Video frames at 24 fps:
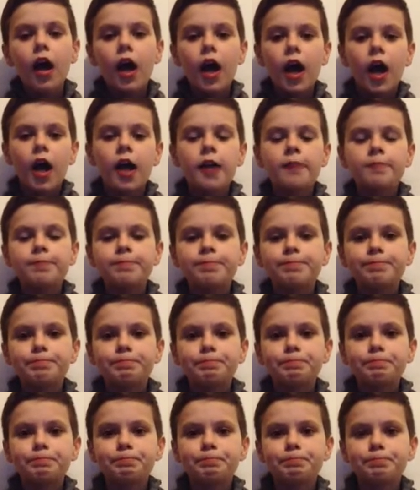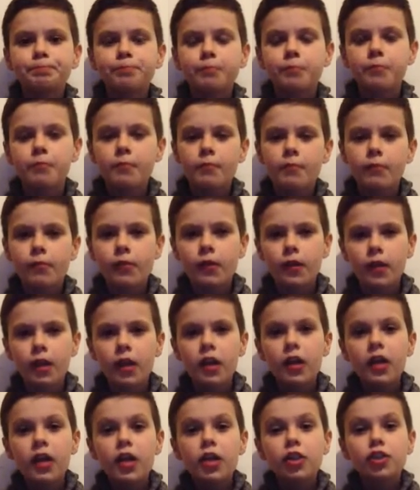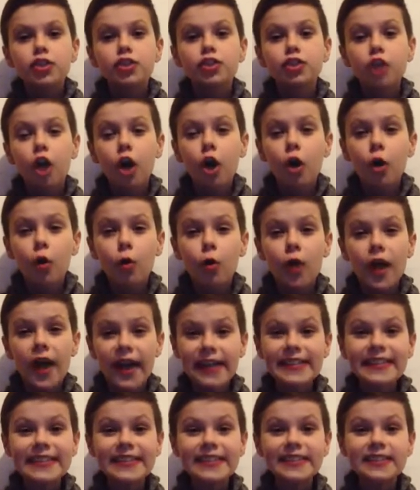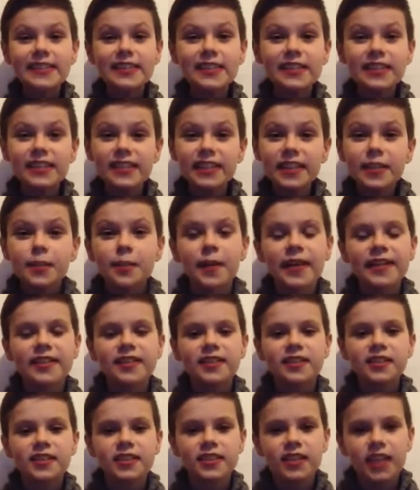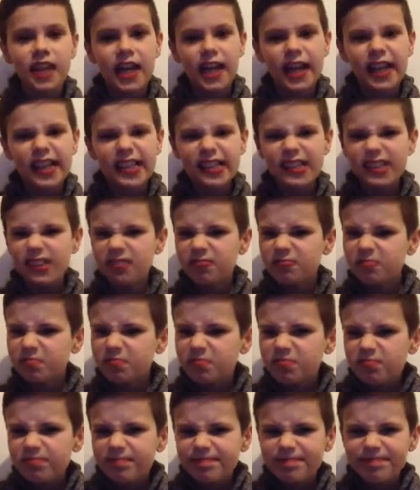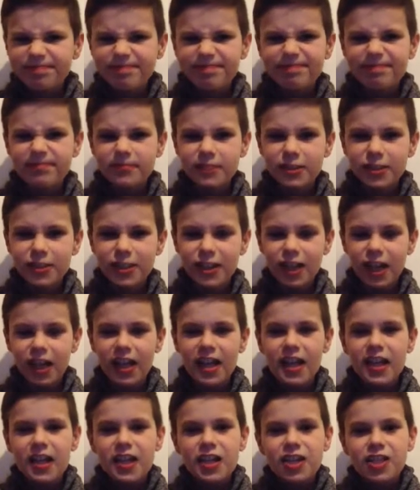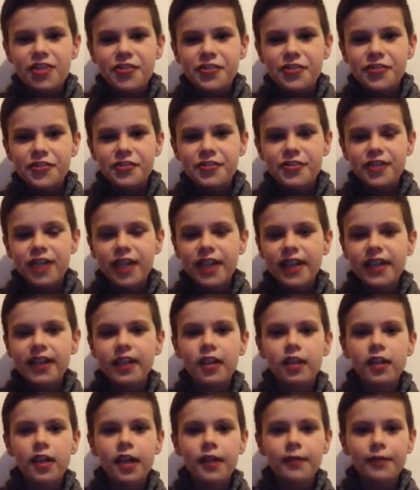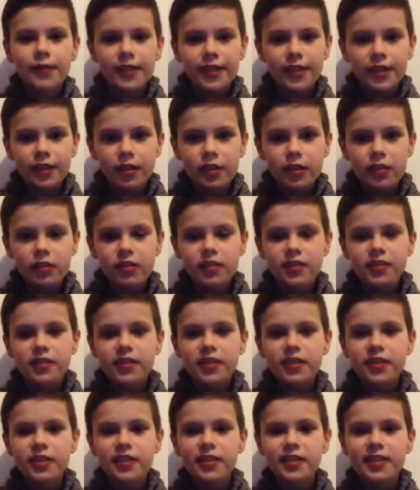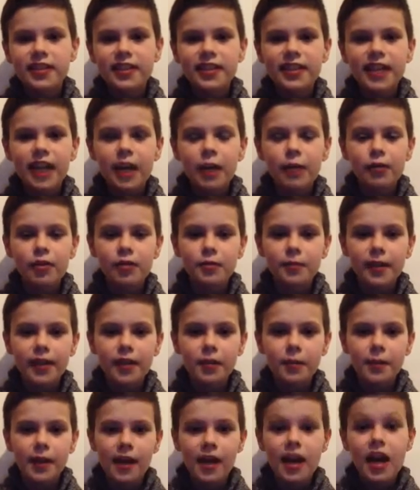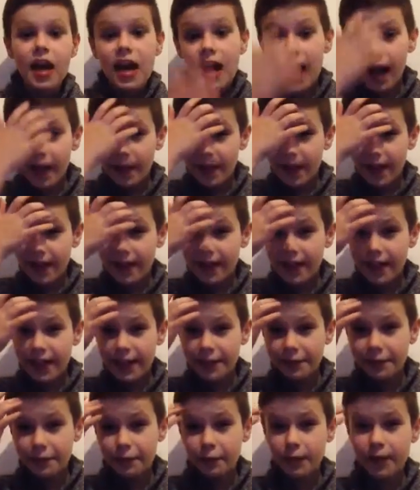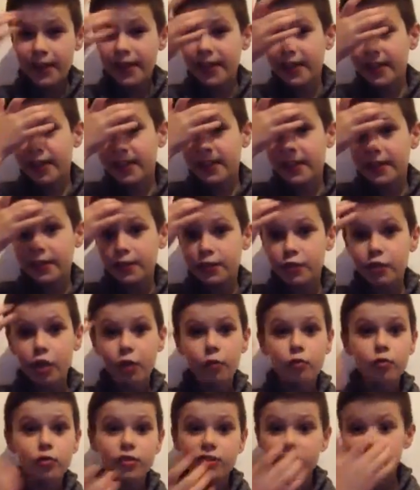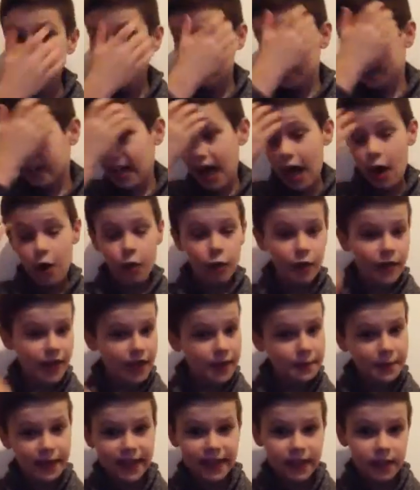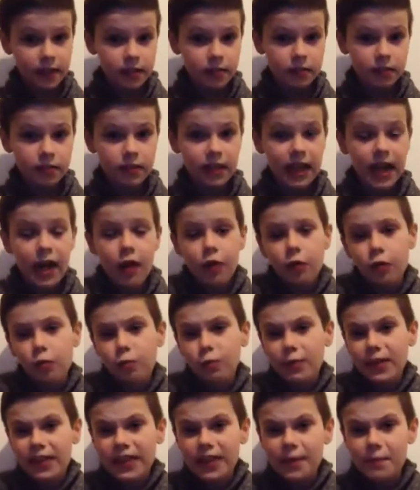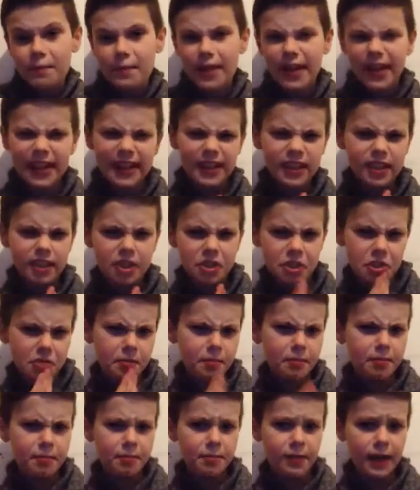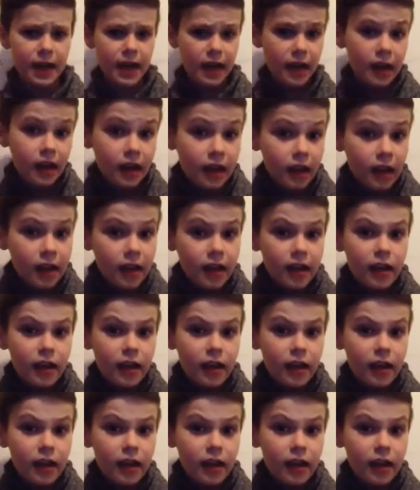Um, so editors is basically like do not checking on our videos and seeing how we can make them better. And then if we don't understand how they make how we can make it better,